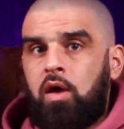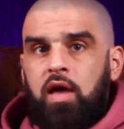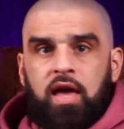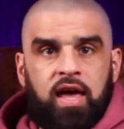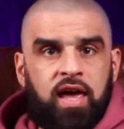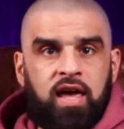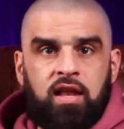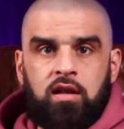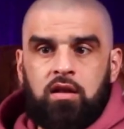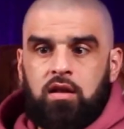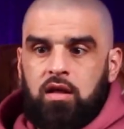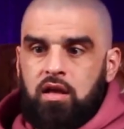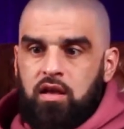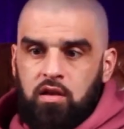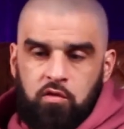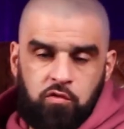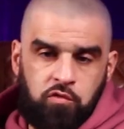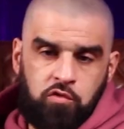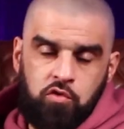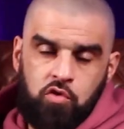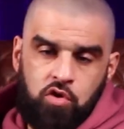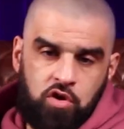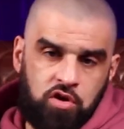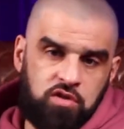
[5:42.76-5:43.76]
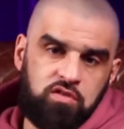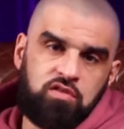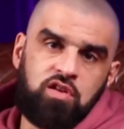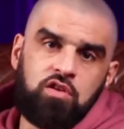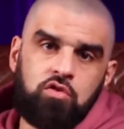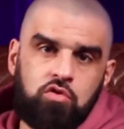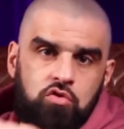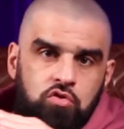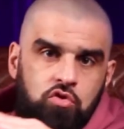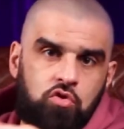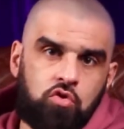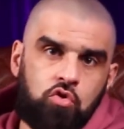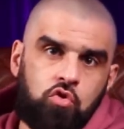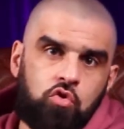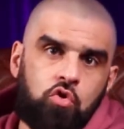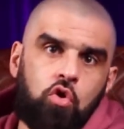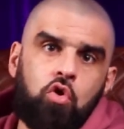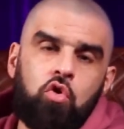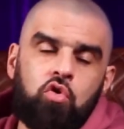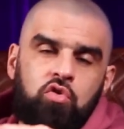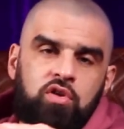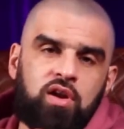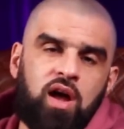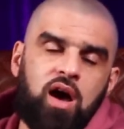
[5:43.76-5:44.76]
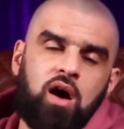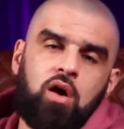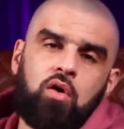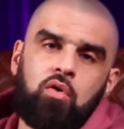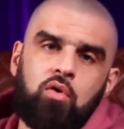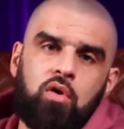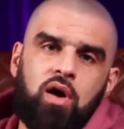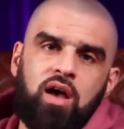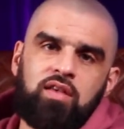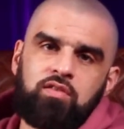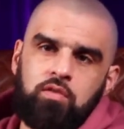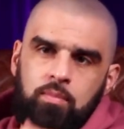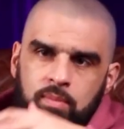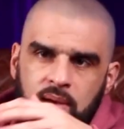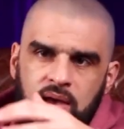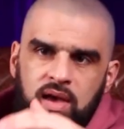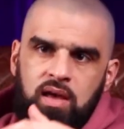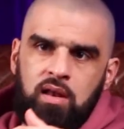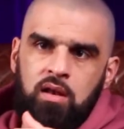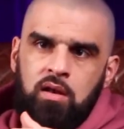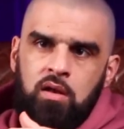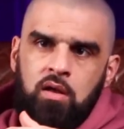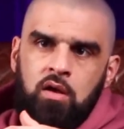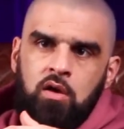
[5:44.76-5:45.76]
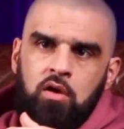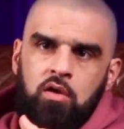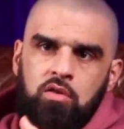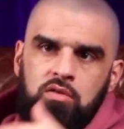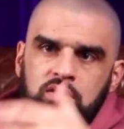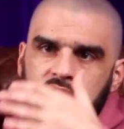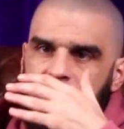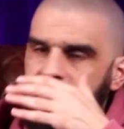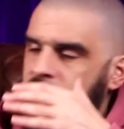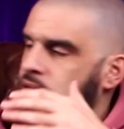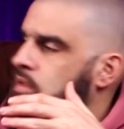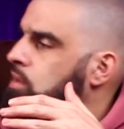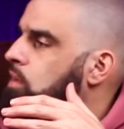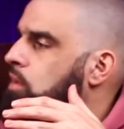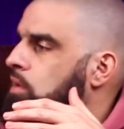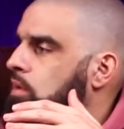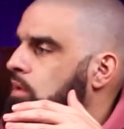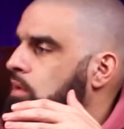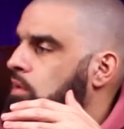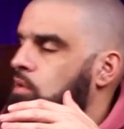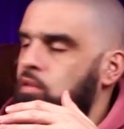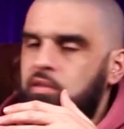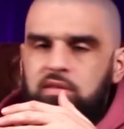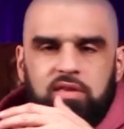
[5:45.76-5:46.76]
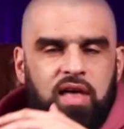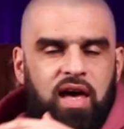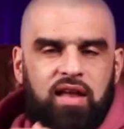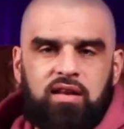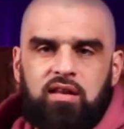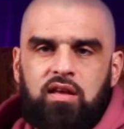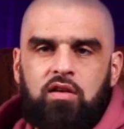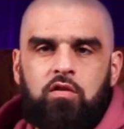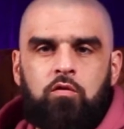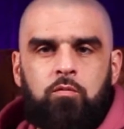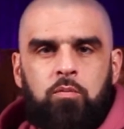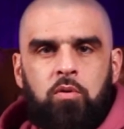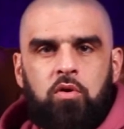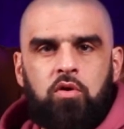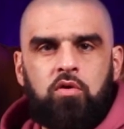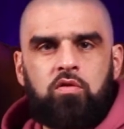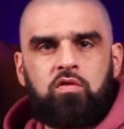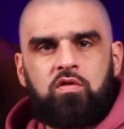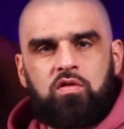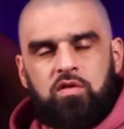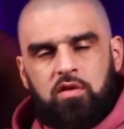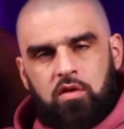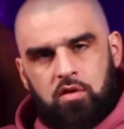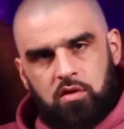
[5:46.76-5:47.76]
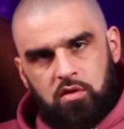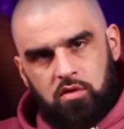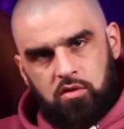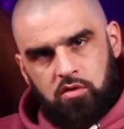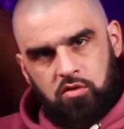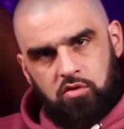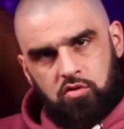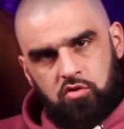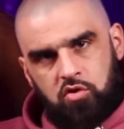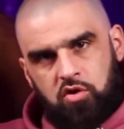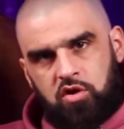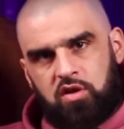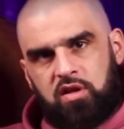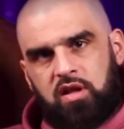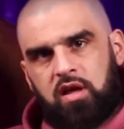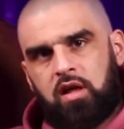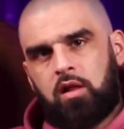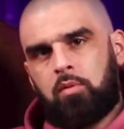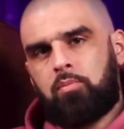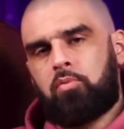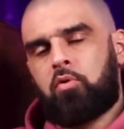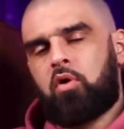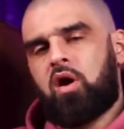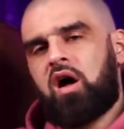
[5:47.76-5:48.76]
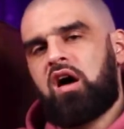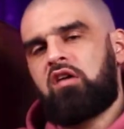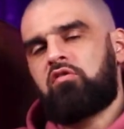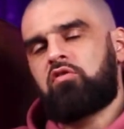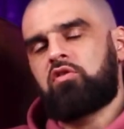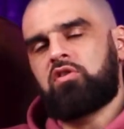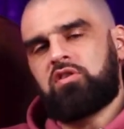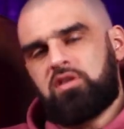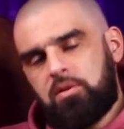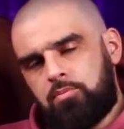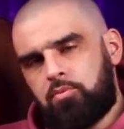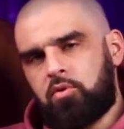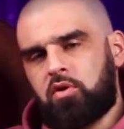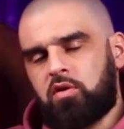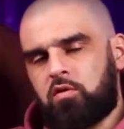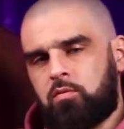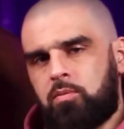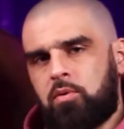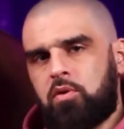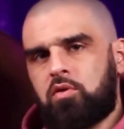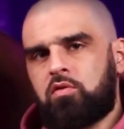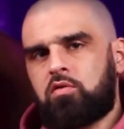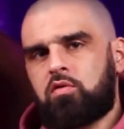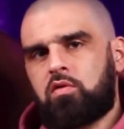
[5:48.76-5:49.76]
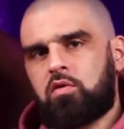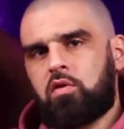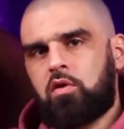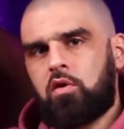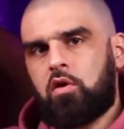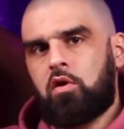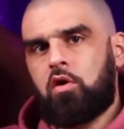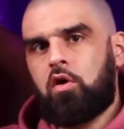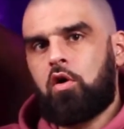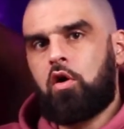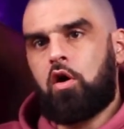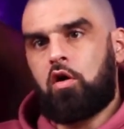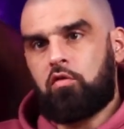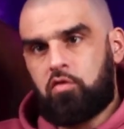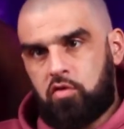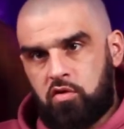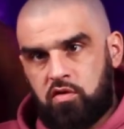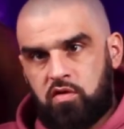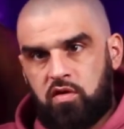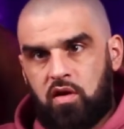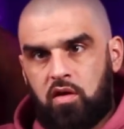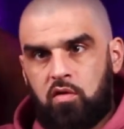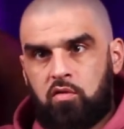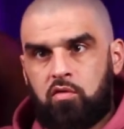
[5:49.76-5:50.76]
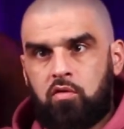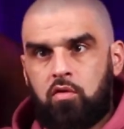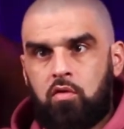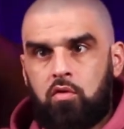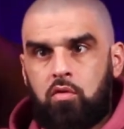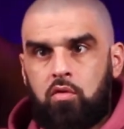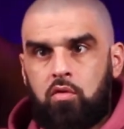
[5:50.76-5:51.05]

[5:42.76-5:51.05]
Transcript: And if you continue to grow now as a man, then that experience, you can help her have a deeper experience of herself.